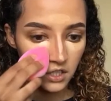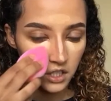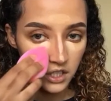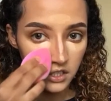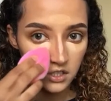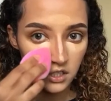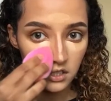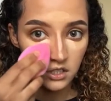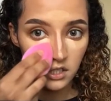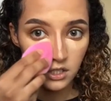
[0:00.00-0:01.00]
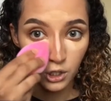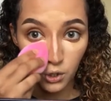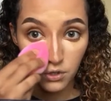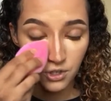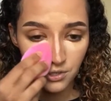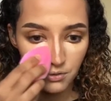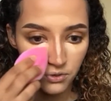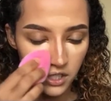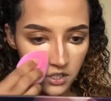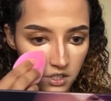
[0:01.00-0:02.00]
Guys, it is so
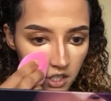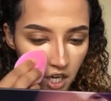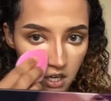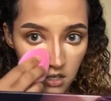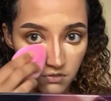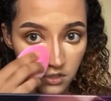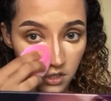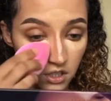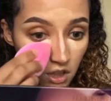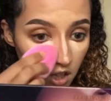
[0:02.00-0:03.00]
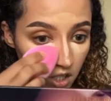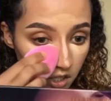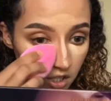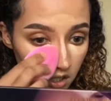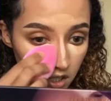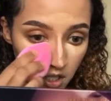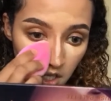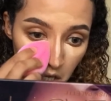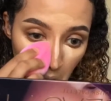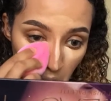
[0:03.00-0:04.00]
crazy. I don't know if it's the liquor
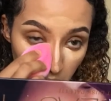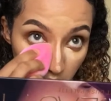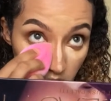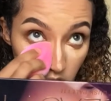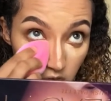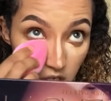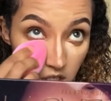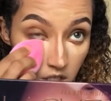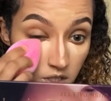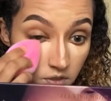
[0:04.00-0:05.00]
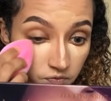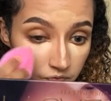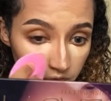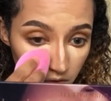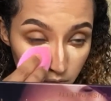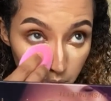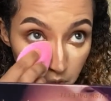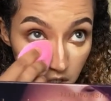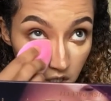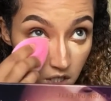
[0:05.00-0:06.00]
talking right now,
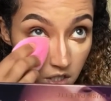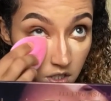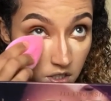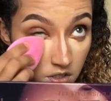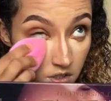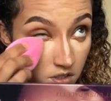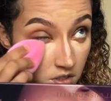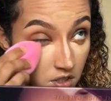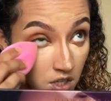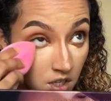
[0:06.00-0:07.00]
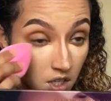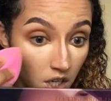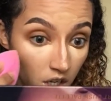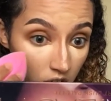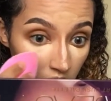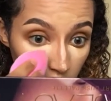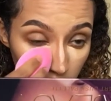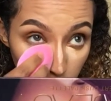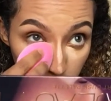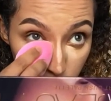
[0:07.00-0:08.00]
but I don't
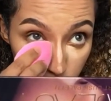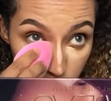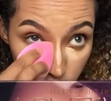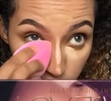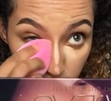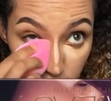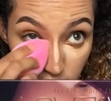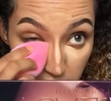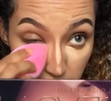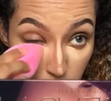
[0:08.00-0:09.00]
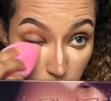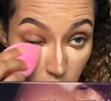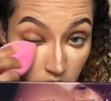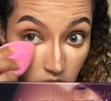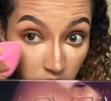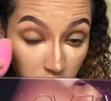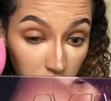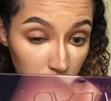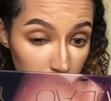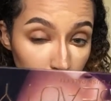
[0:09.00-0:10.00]
know, man. Just feeling right now kind of like
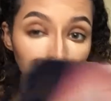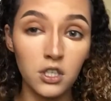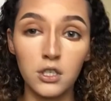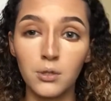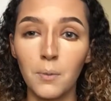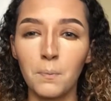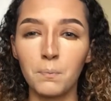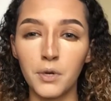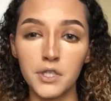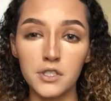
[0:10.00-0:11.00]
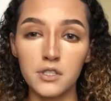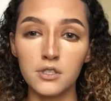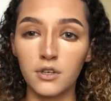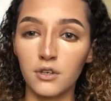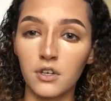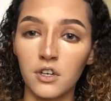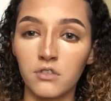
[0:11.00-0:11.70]
this good buzz, or